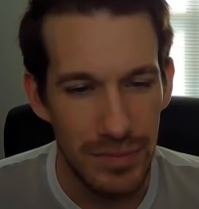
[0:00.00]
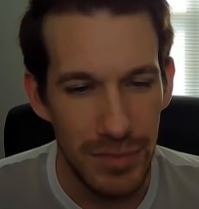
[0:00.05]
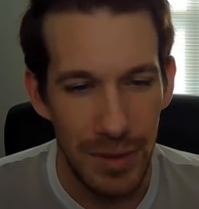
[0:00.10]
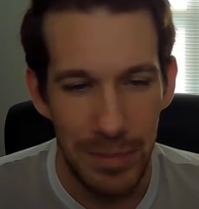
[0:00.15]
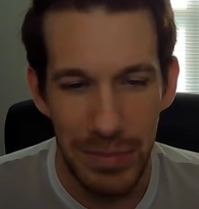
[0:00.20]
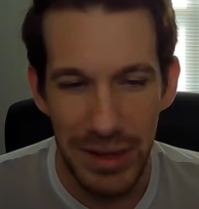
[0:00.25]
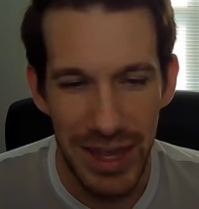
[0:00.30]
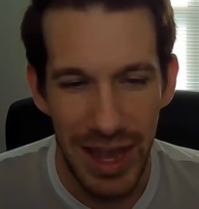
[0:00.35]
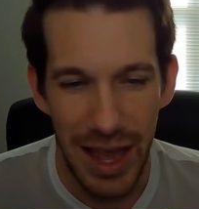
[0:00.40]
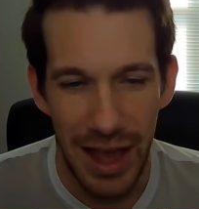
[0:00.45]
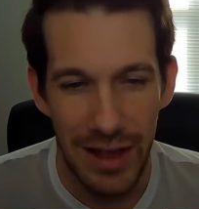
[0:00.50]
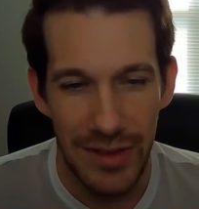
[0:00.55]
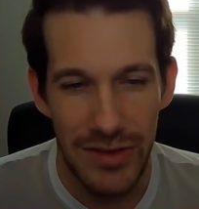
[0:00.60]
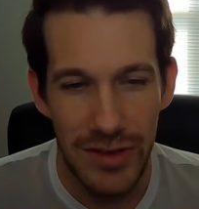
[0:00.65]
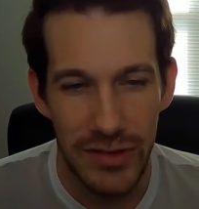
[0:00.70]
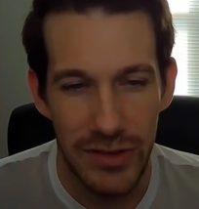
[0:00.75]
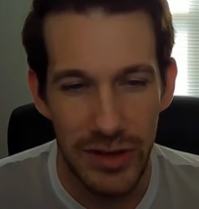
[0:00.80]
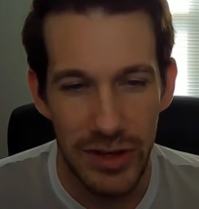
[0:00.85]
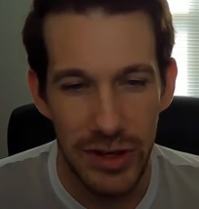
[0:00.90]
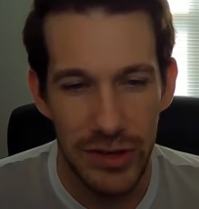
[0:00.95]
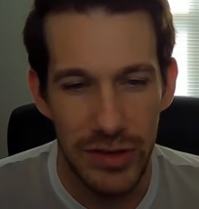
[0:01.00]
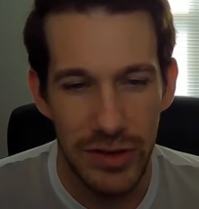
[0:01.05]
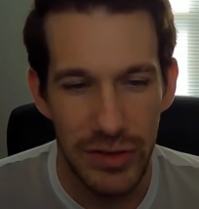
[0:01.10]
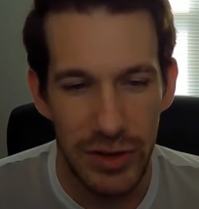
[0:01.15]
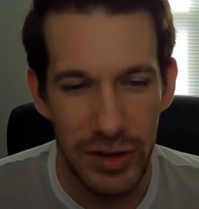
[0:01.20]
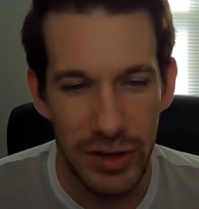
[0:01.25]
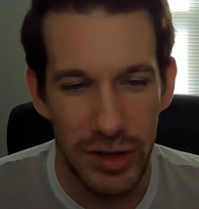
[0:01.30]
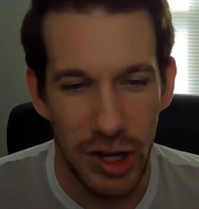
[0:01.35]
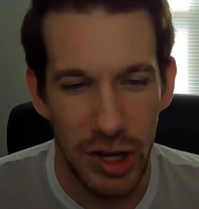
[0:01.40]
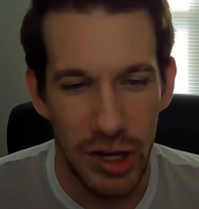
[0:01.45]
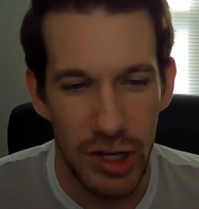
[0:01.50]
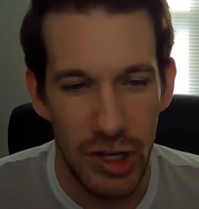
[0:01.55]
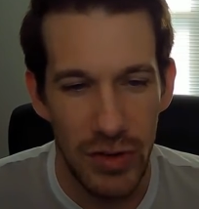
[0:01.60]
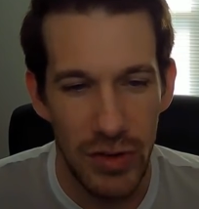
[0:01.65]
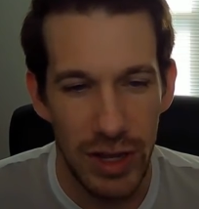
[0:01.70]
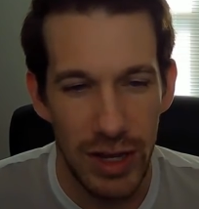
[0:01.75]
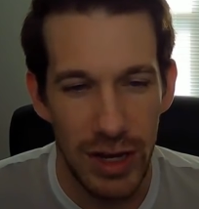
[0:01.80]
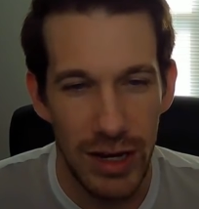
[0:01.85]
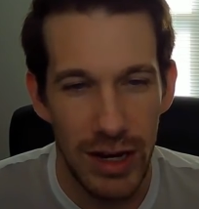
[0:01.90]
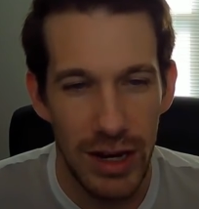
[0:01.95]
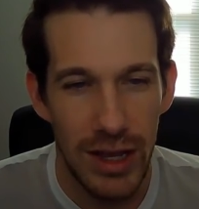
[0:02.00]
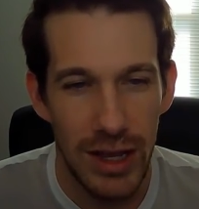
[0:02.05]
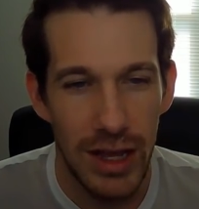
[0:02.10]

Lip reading: But yeah, just a good unit.